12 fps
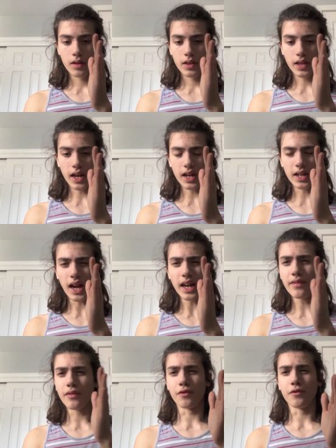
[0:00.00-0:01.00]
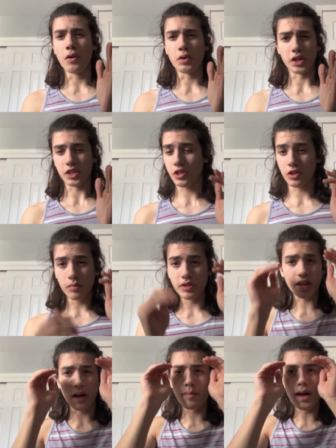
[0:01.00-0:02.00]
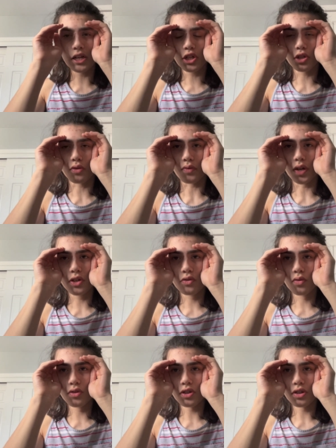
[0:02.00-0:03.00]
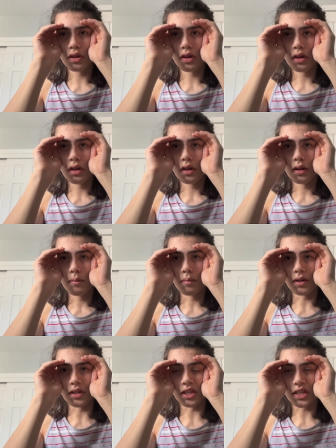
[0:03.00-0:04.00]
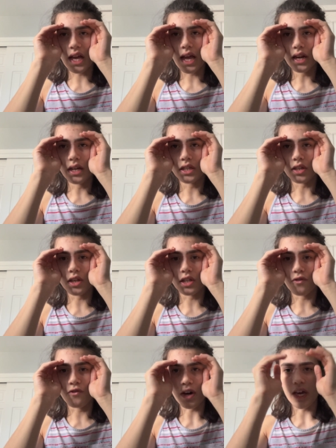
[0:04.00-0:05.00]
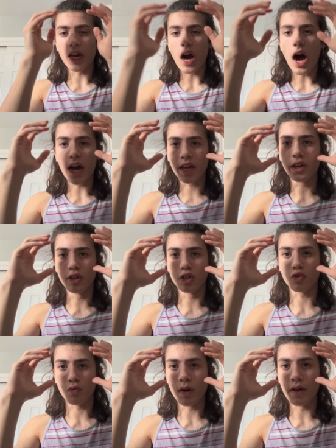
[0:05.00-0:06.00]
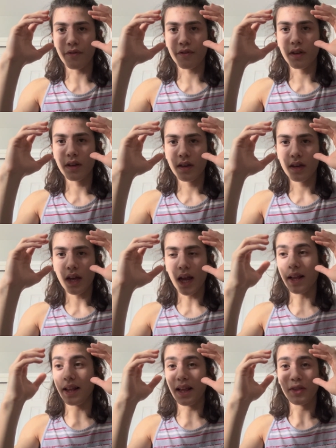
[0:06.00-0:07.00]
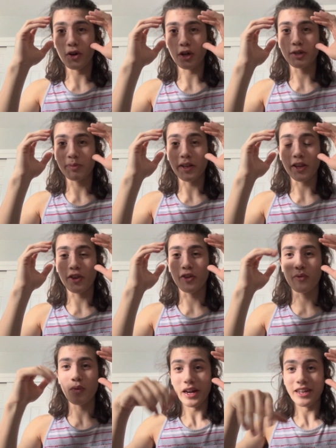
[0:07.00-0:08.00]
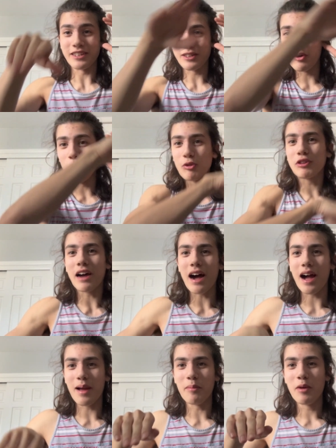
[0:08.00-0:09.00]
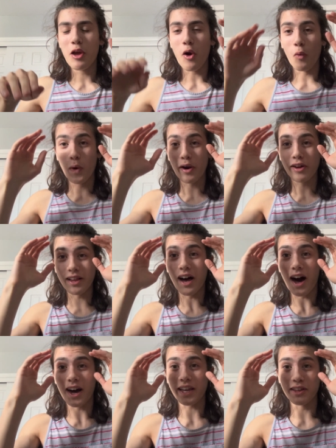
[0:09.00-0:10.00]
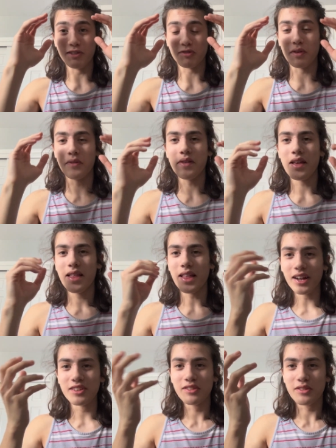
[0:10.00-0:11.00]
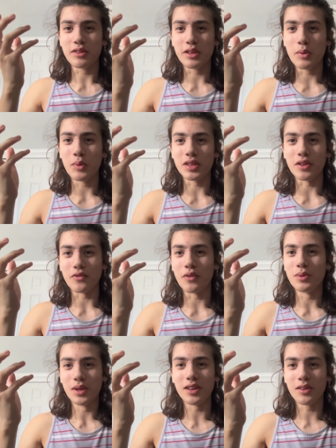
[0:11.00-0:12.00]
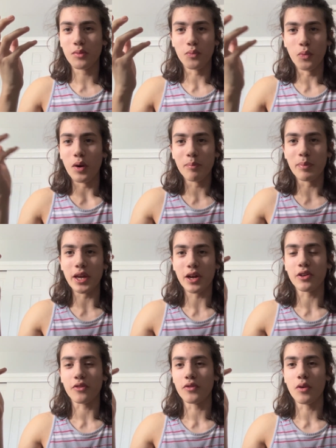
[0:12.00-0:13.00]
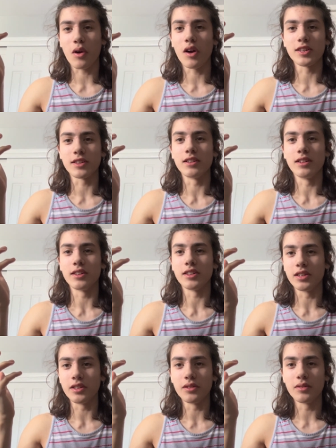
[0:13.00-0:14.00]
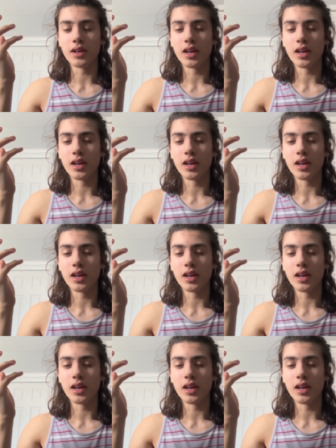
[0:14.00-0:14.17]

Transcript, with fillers: not not even focused it's almost like imagine the racehorse but instead it's it's a fucking oculus rift and, and they're expected to race the whole time wearing the Oculus Rift. That is literally what the phone does, what being on your phone constantly does to you.